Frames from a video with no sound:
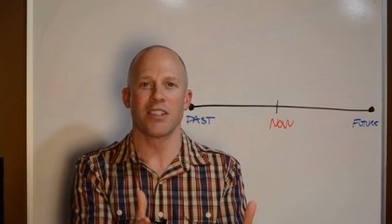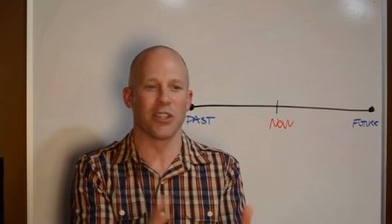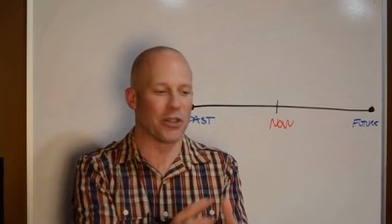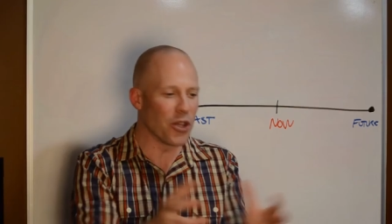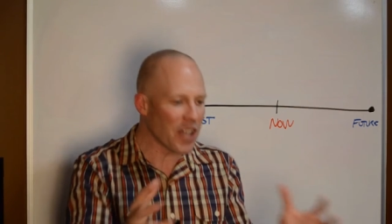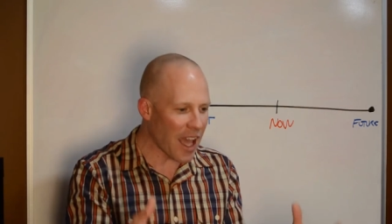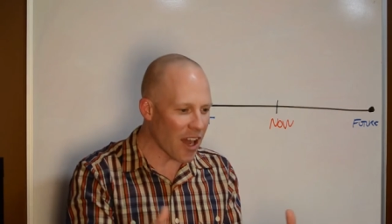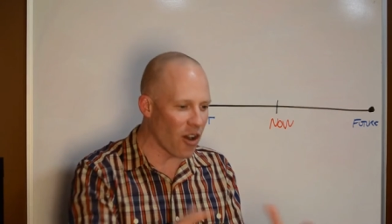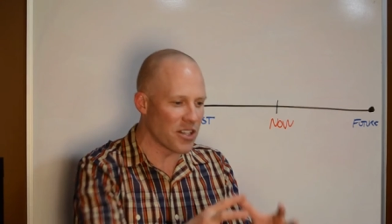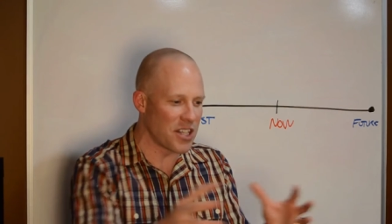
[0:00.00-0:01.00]
to look
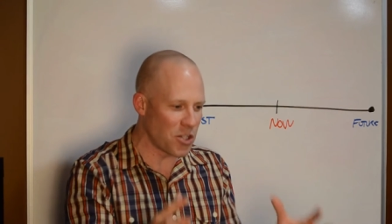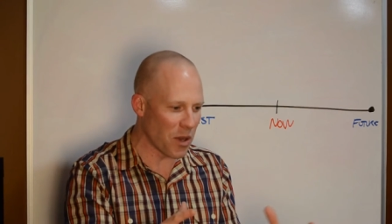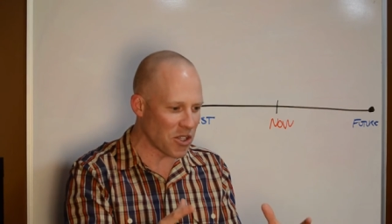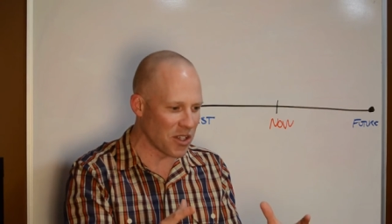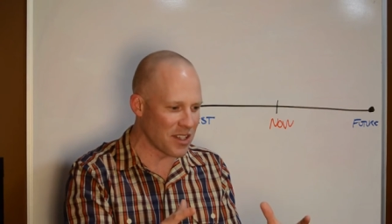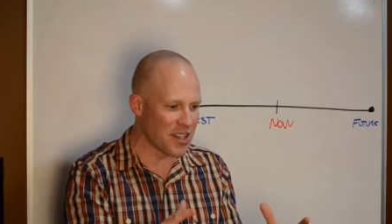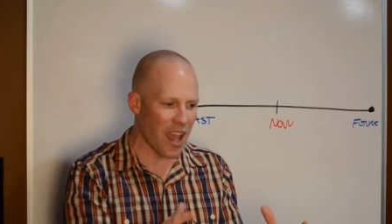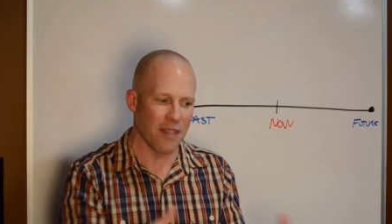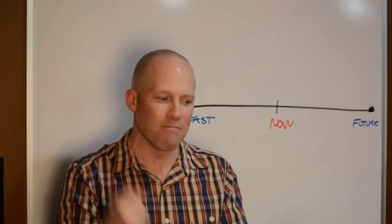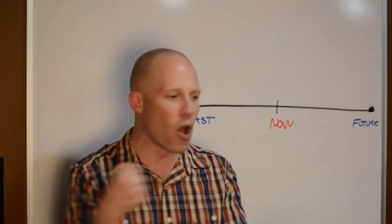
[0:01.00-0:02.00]
at our situation and
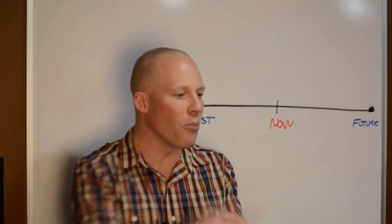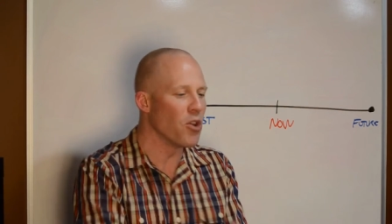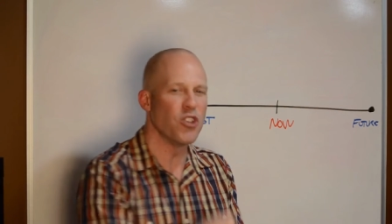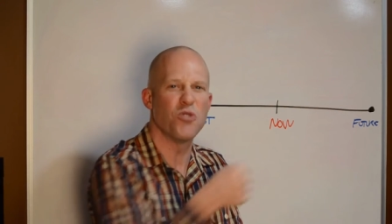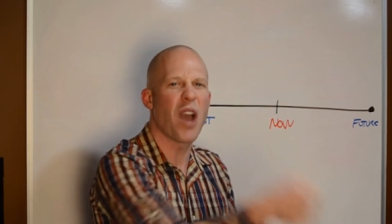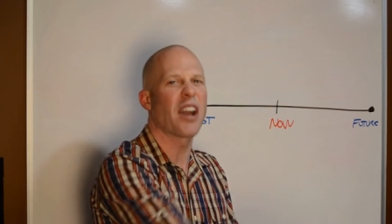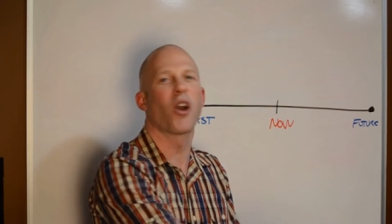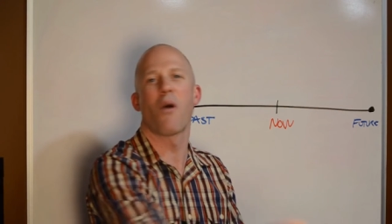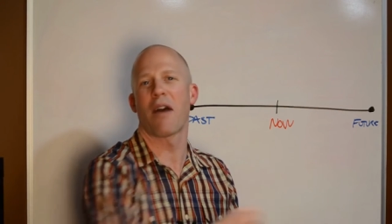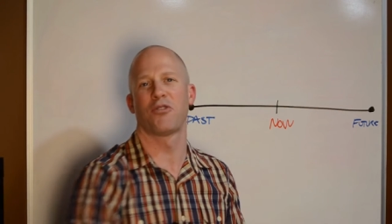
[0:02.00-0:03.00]
say, nope, you got to
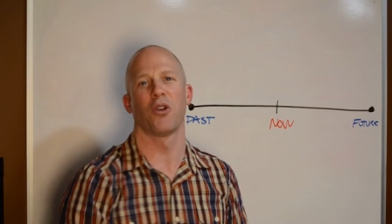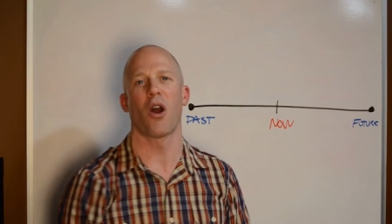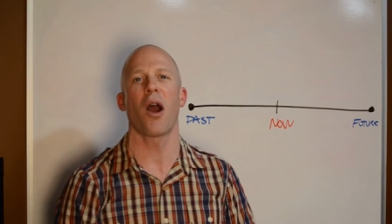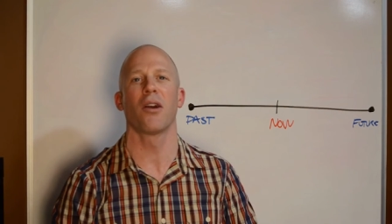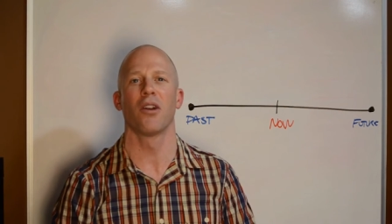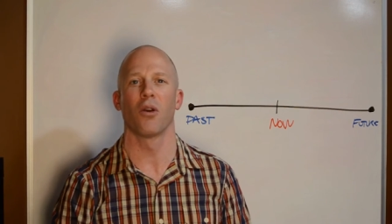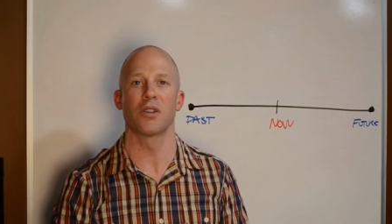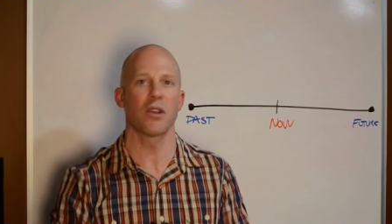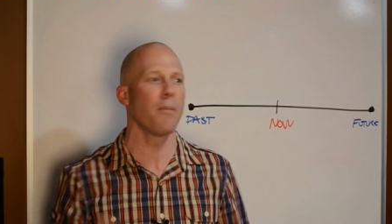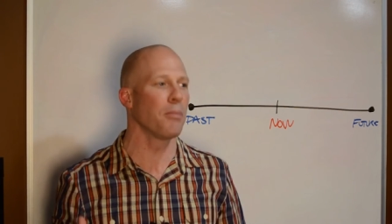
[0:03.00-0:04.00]
go after it harder. Or
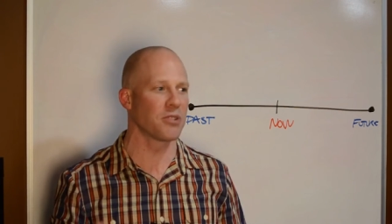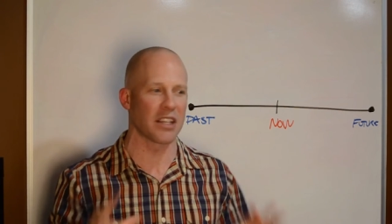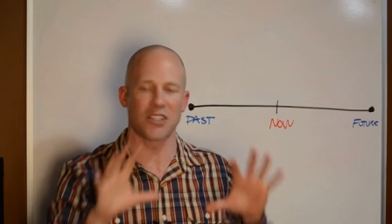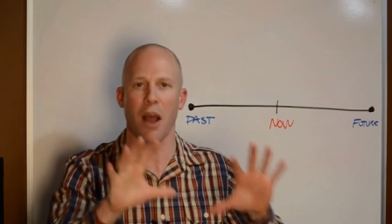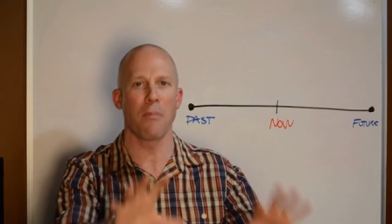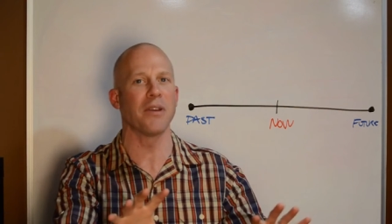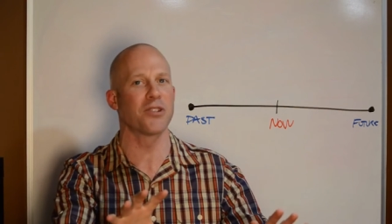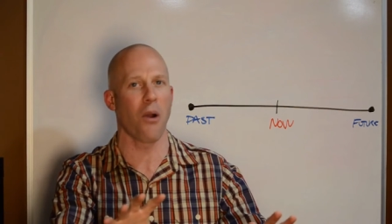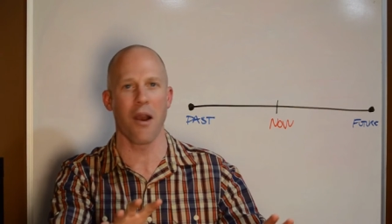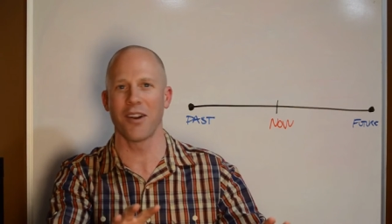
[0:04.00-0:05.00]
some people, it's like, stop being
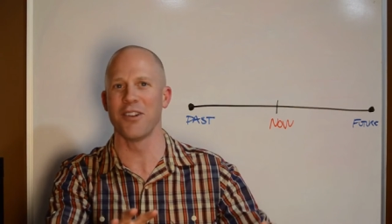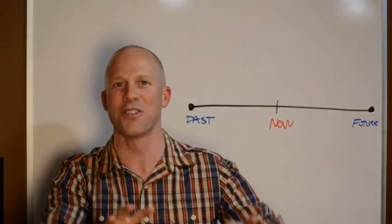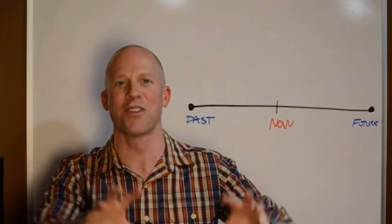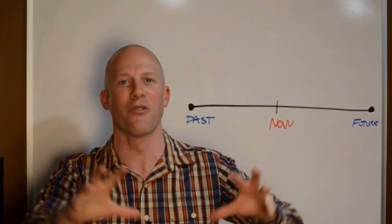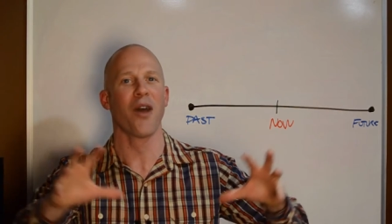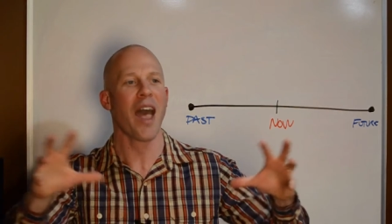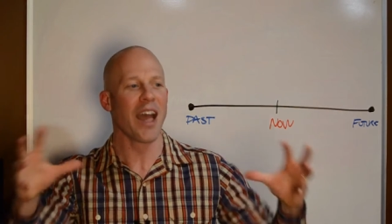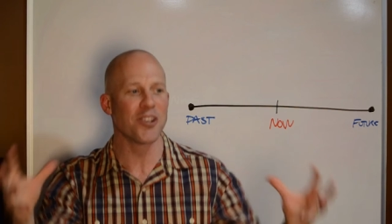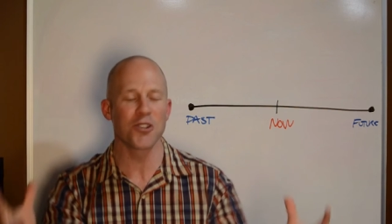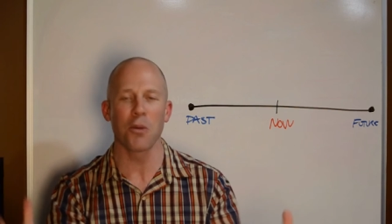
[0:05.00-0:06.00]
so hard on yourself
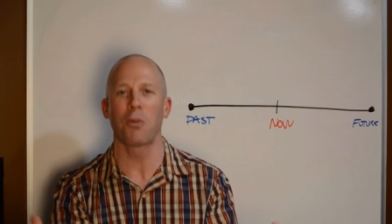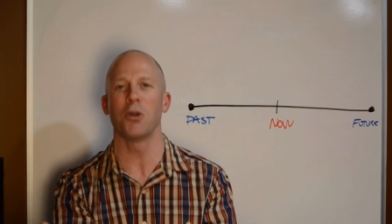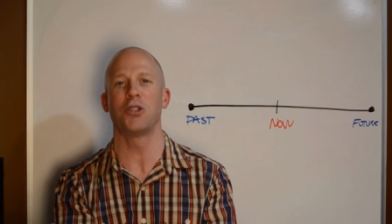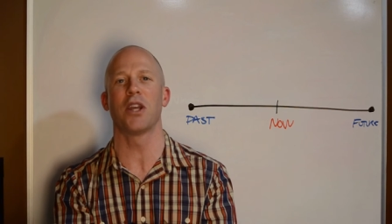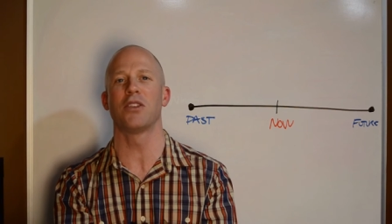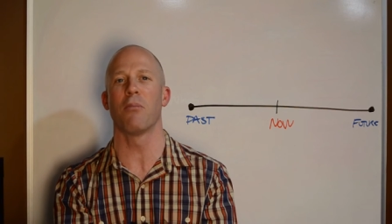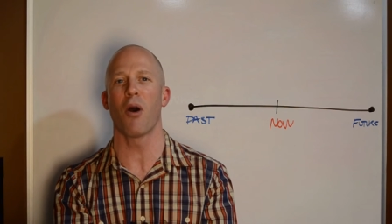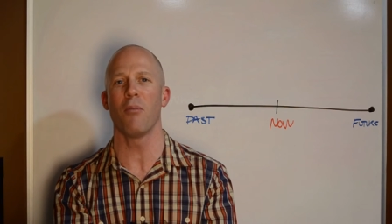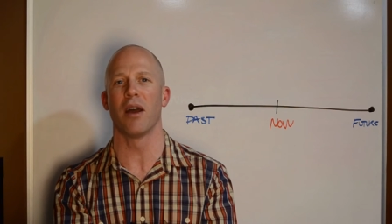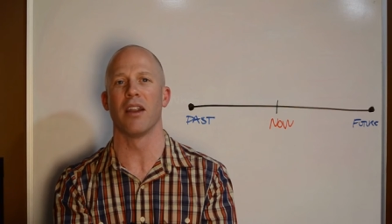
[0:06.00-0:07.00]
and just appreciate the
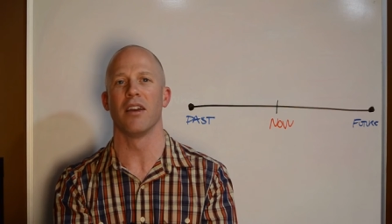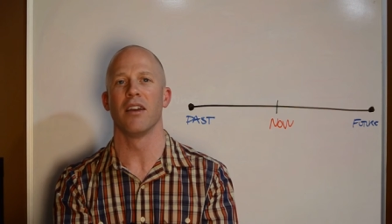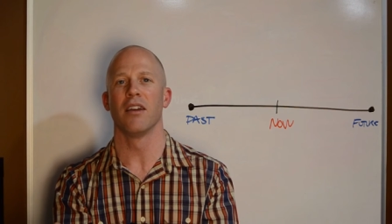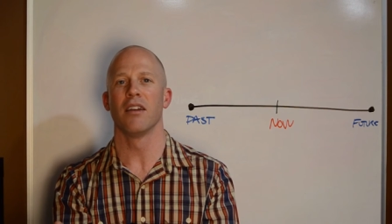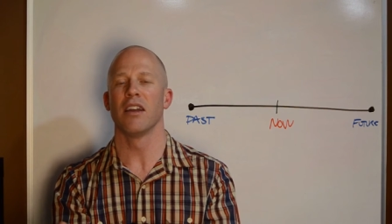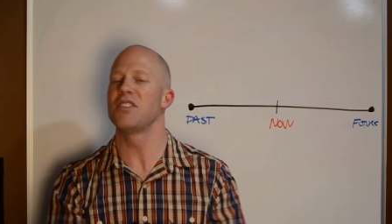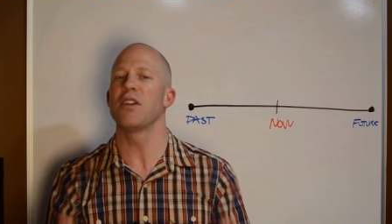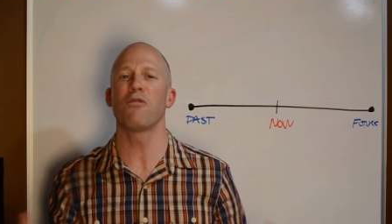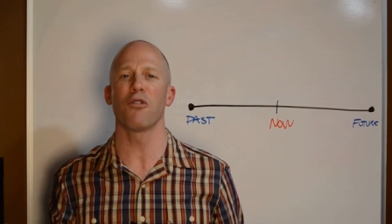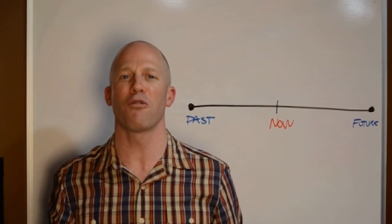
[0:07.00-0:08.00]
moment. It's
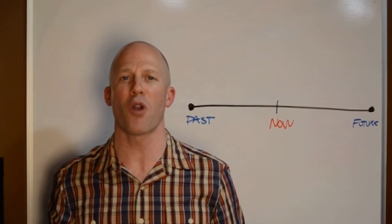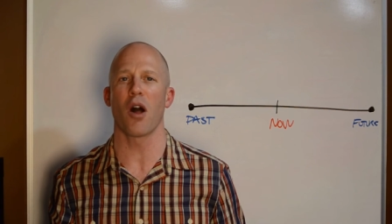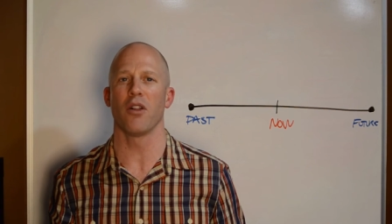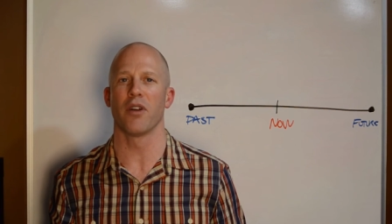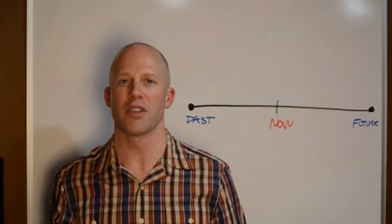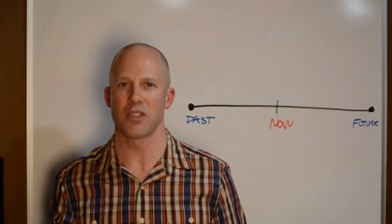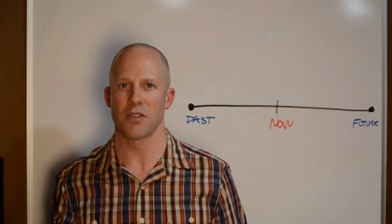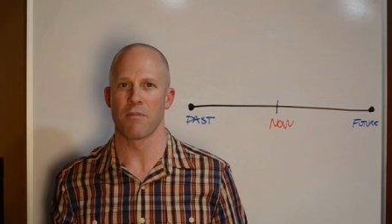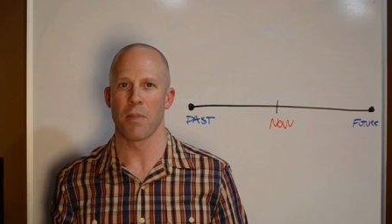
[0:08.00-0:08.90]
different for all of us.